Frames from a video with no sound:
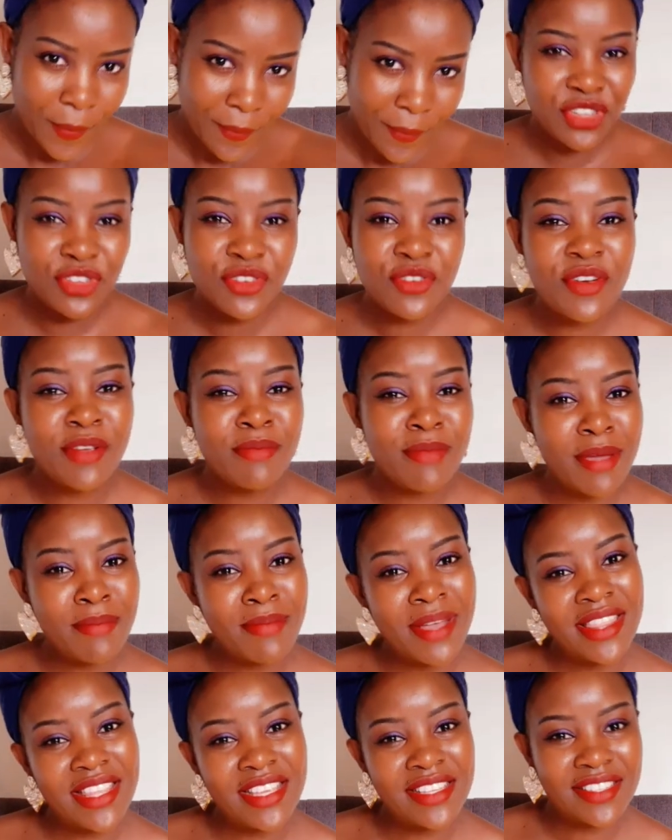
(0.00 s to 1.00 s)
You
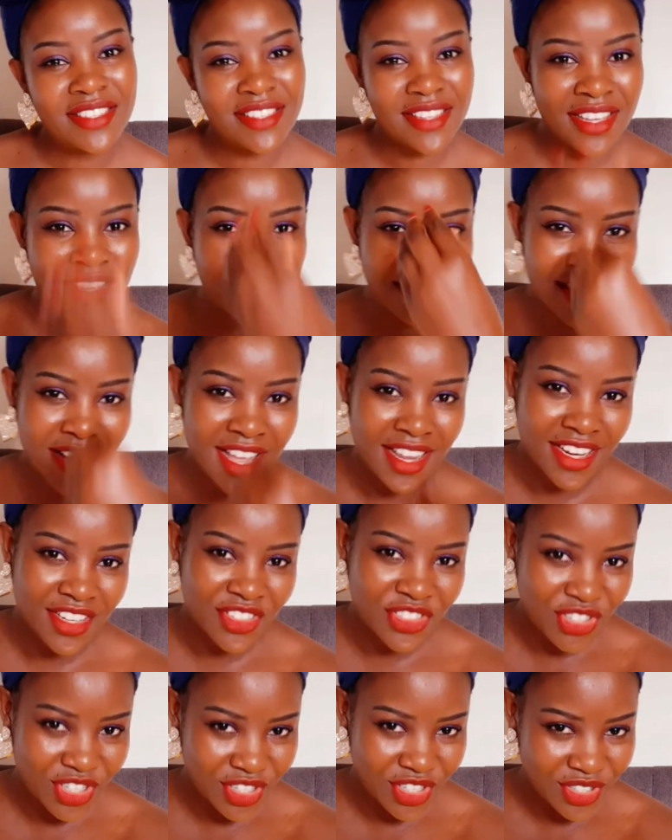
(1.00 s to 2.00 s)
remember this
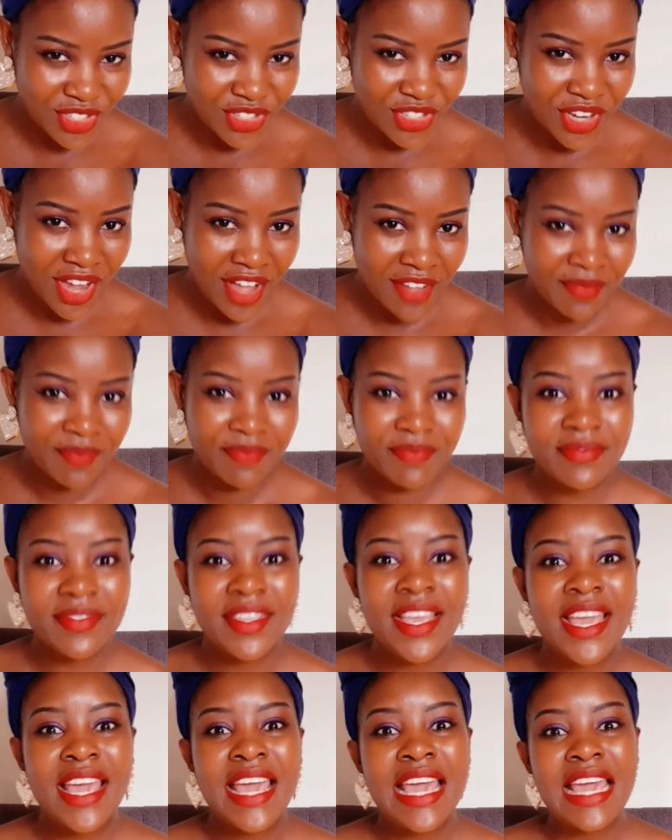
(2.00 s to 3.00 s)
Italian gesture?
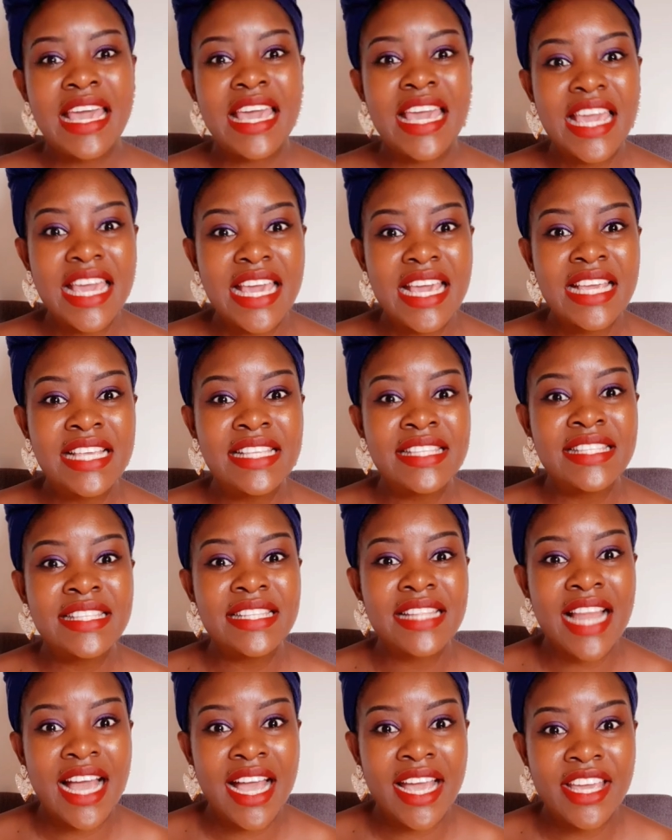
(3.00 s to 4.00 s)
He is
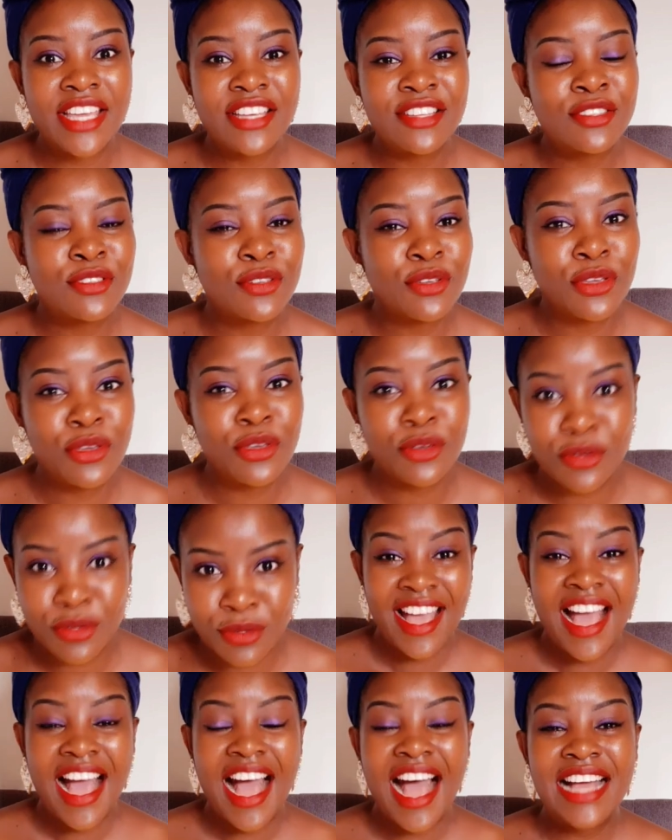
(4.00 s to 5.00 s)
lying to
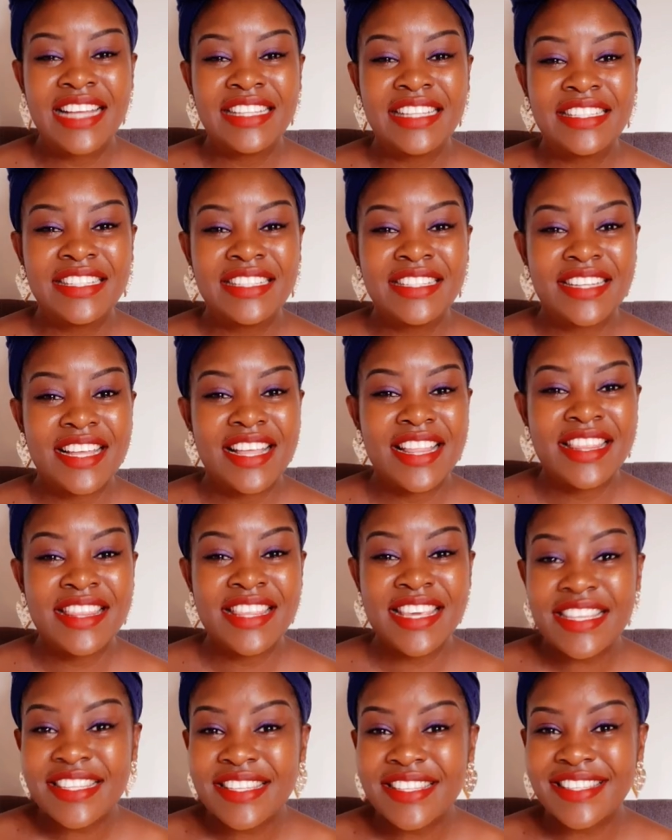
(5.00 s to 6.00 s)
you. And
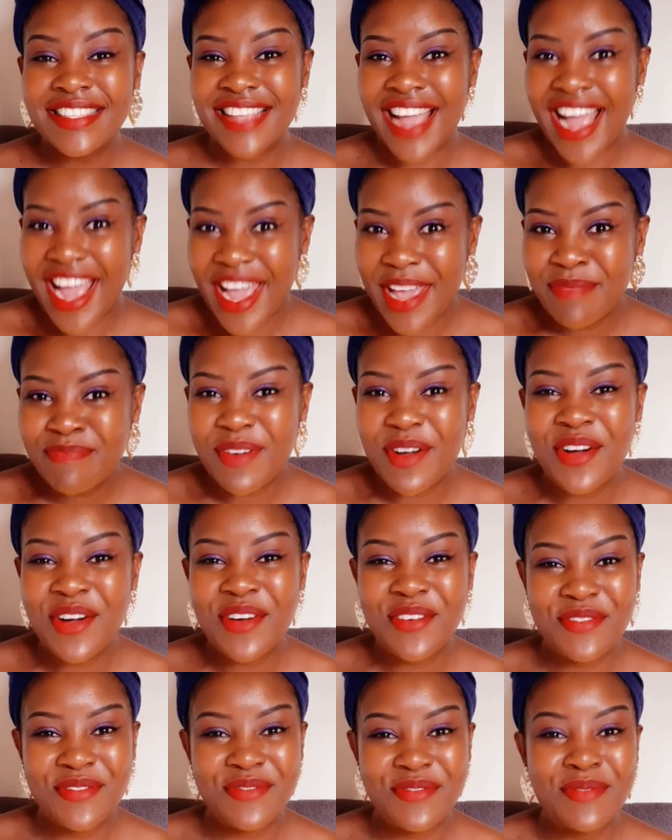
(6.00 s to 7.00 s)
this type
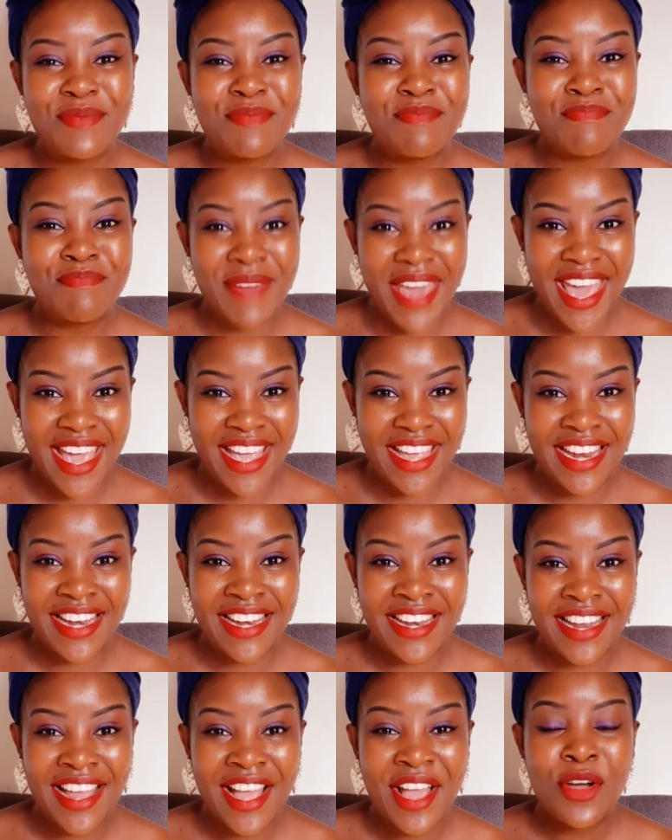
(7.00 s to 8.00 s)
of men,